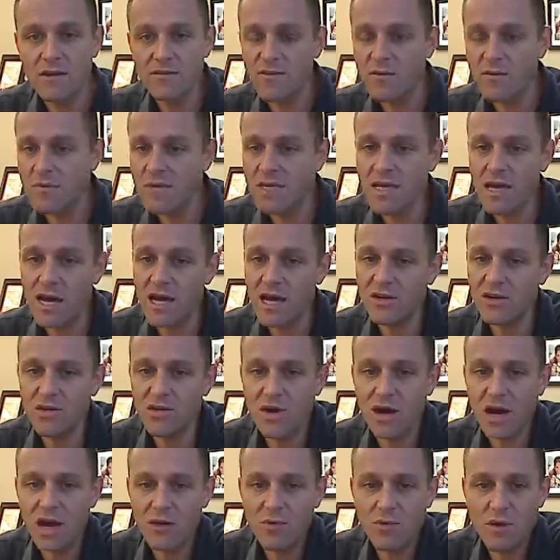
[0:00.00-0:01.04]
for me,
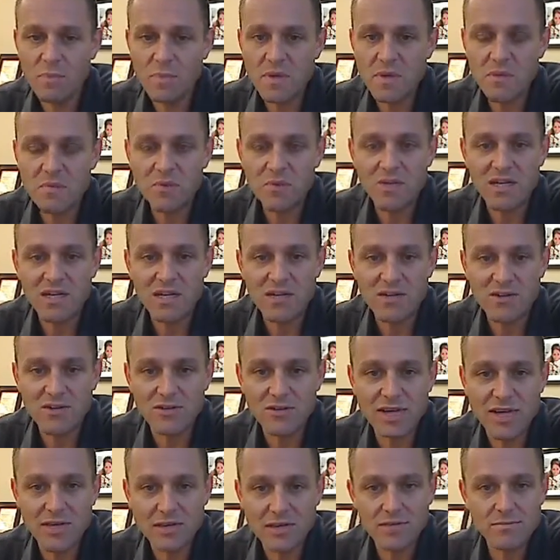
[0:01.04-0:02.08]
I want people that are
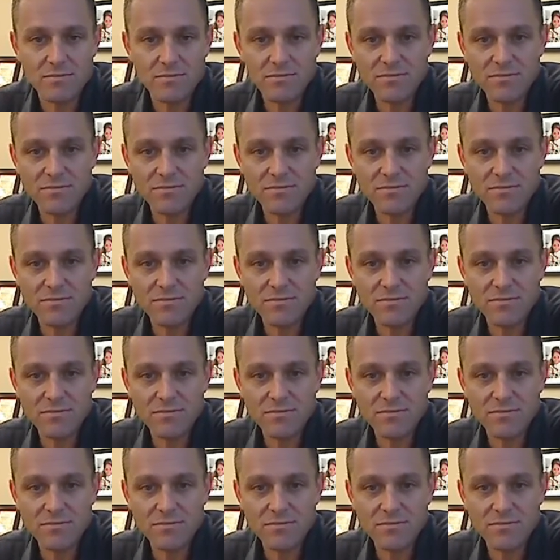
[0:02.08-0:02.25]
like